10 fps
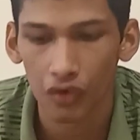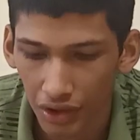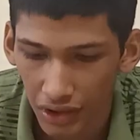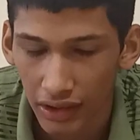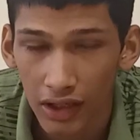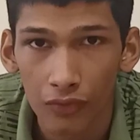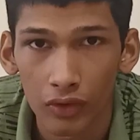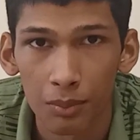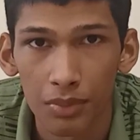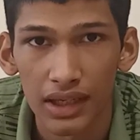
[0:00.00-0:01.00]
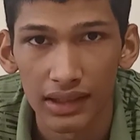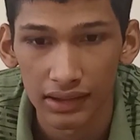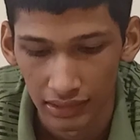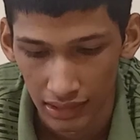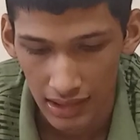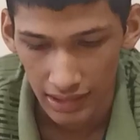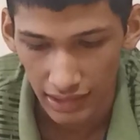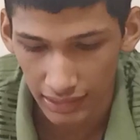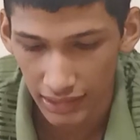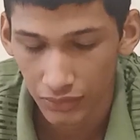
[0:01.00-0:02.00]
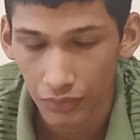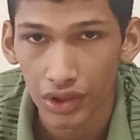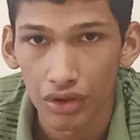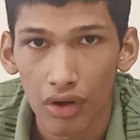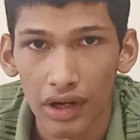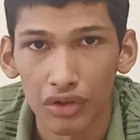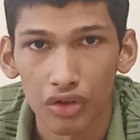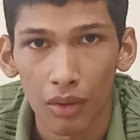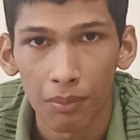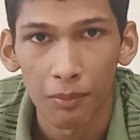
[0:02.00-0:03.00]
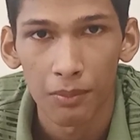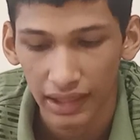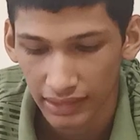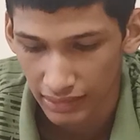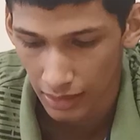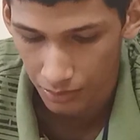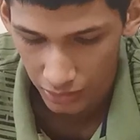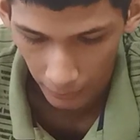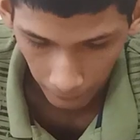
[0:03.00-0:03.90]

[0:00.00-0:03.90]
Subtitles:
for Tara for being in this video and drop a big thumbs